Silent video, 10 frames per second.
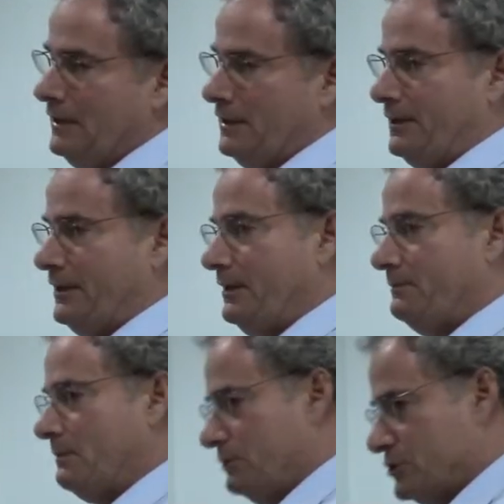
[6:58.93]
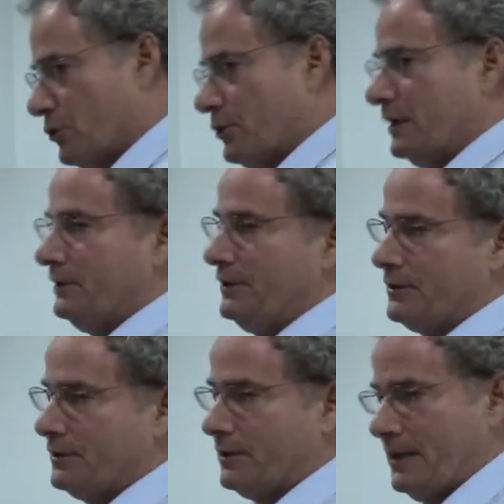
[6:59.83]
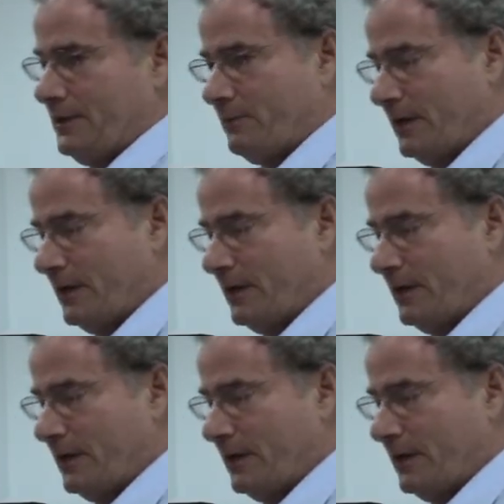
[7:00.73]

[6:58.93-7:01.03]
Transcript: of the majority leader and the